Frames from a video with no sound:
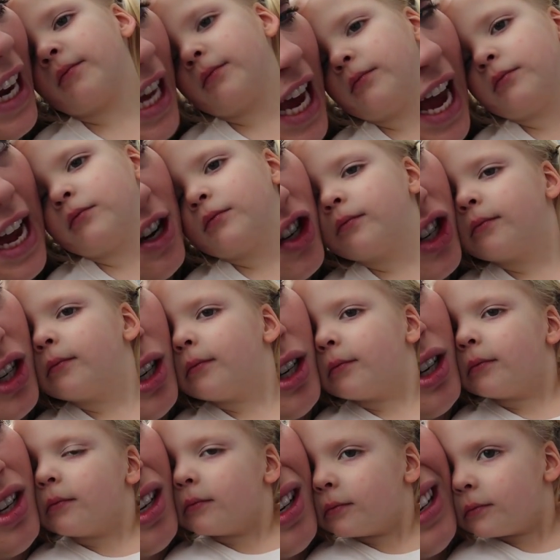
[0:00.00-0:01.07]

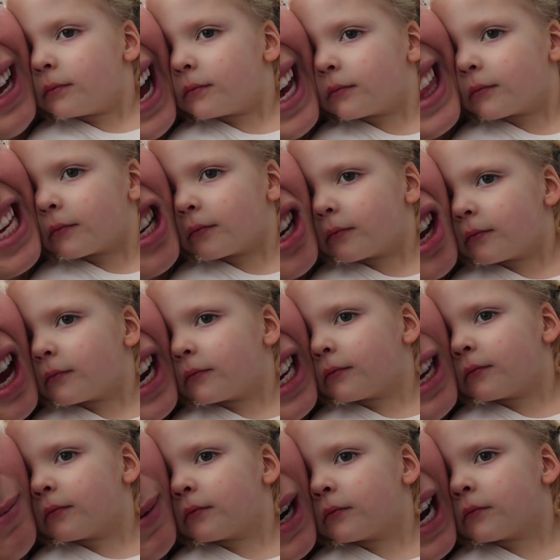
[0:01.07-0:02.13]

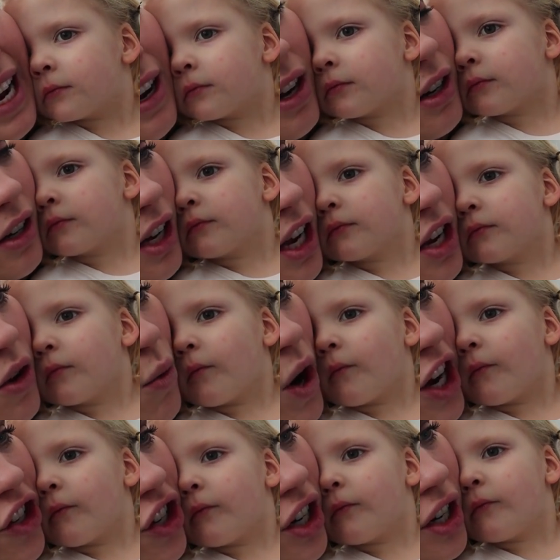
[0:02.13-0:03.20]

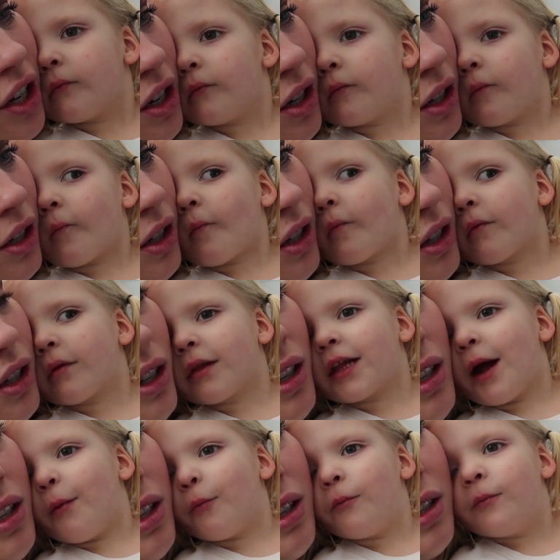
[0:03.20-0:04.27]
[no speech]